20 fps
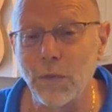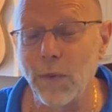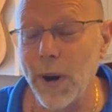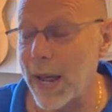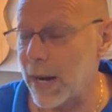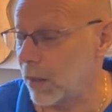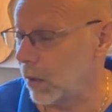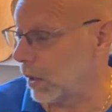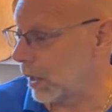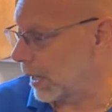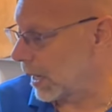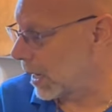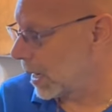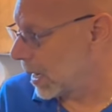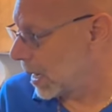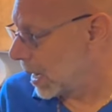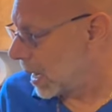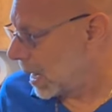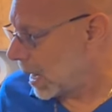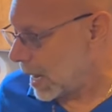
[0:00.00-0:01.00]
readily.
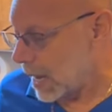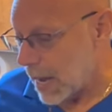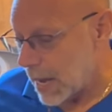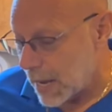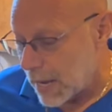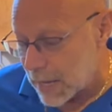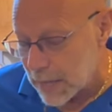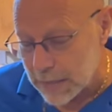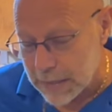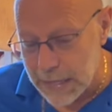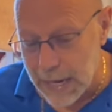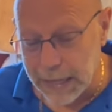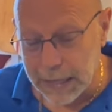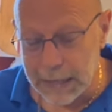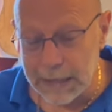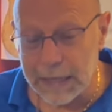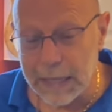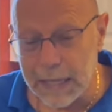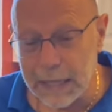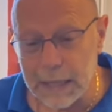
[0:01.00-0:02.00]

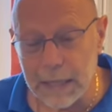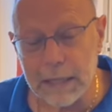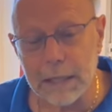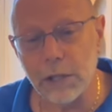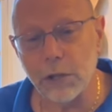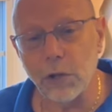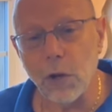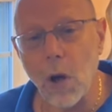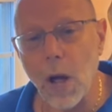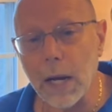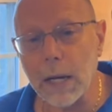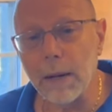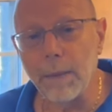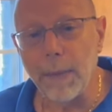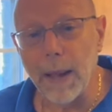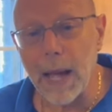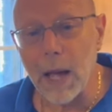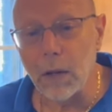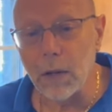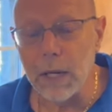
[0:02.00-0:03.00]
Second thing, let's talk
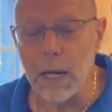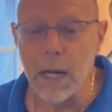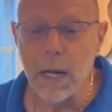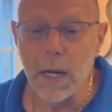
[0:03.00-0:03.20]
about